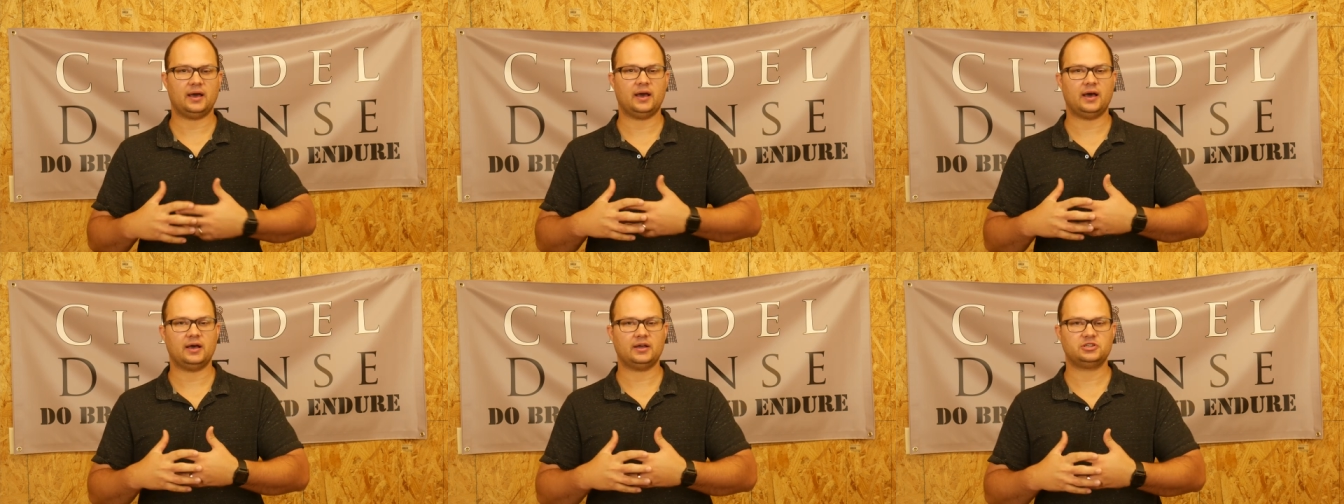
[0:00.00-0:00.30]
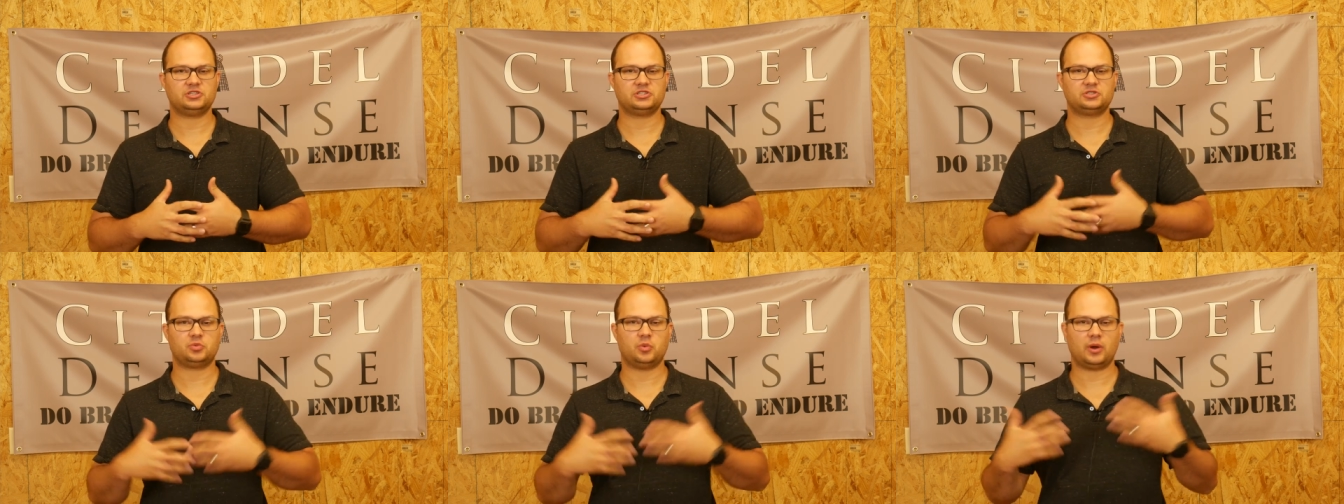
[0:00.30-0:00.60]

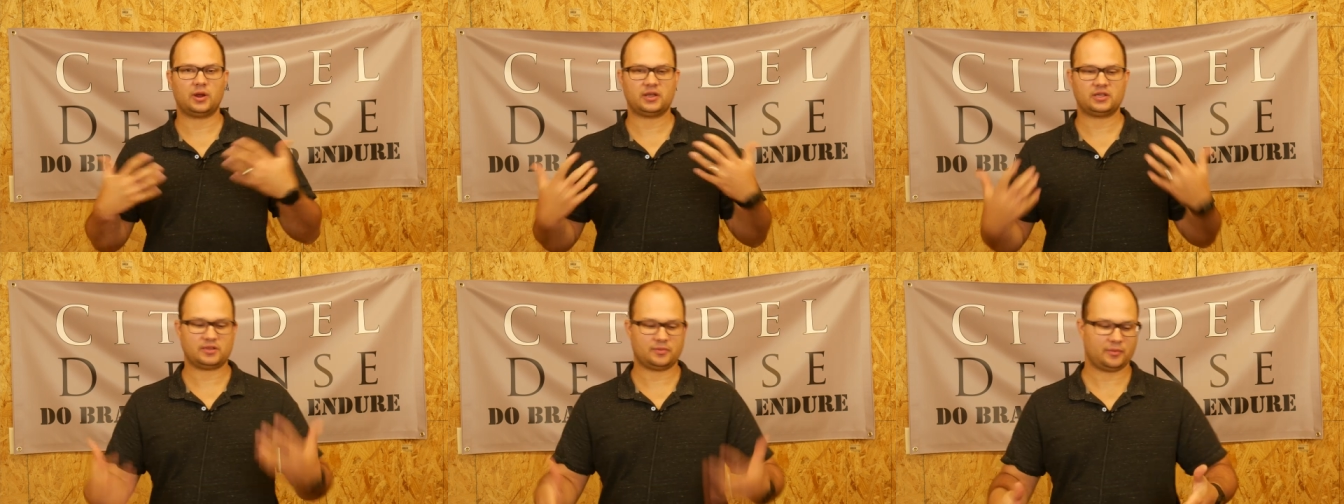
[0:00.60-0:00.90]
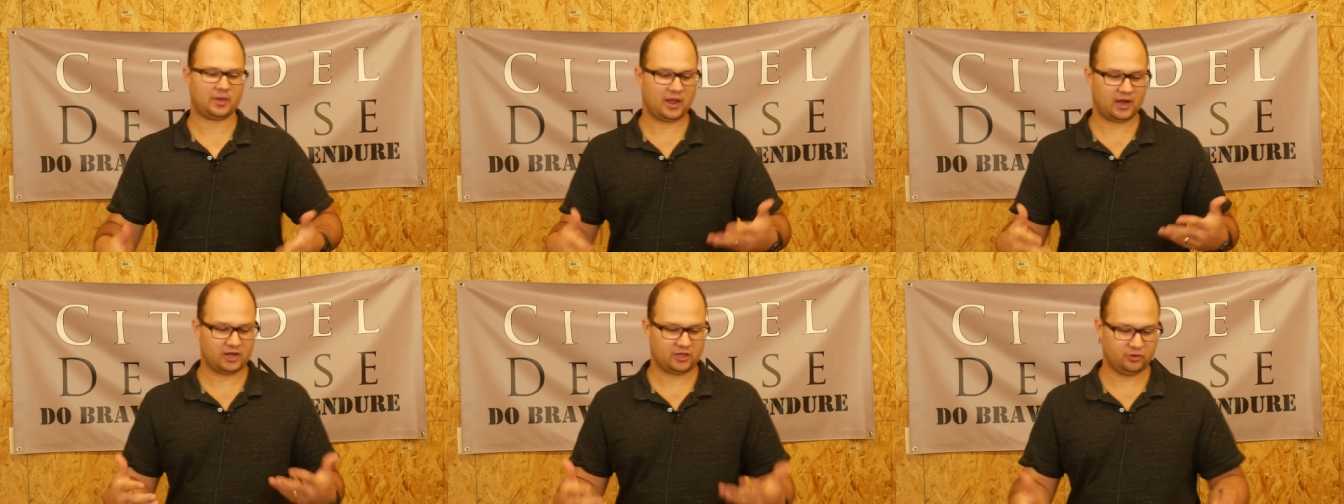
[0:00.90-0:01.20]
Uh, just wearing
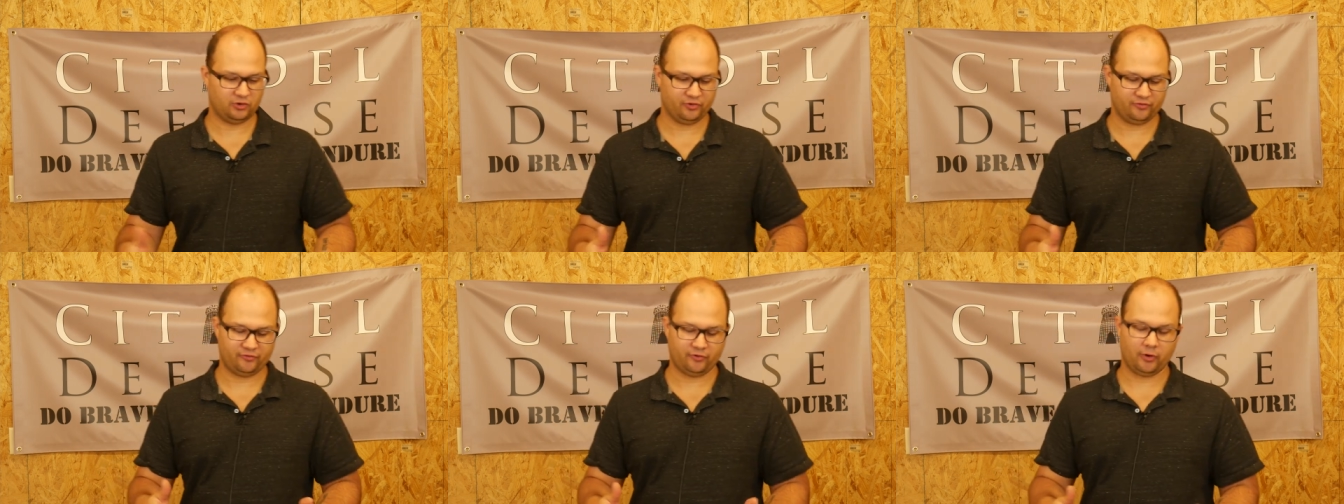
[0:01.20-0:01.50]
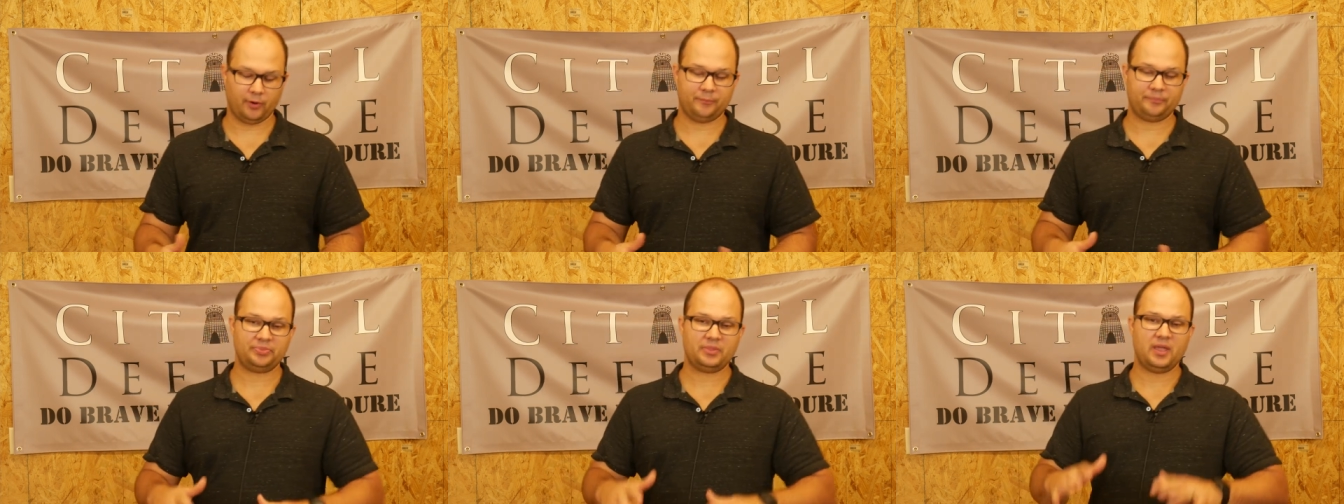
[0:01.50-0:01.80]
some kind of
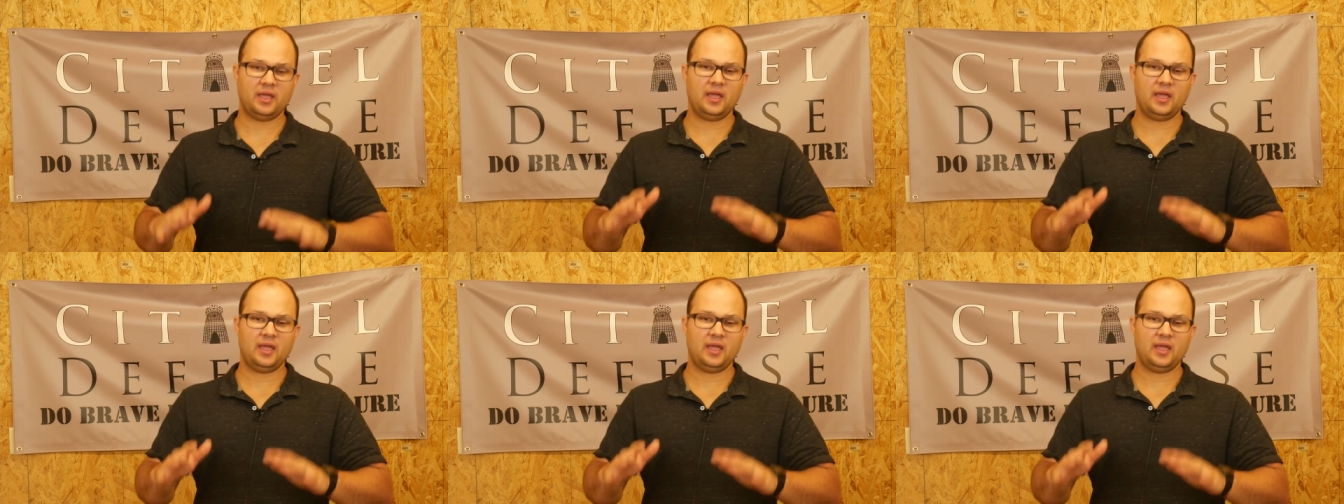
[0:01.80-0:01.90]
uniform.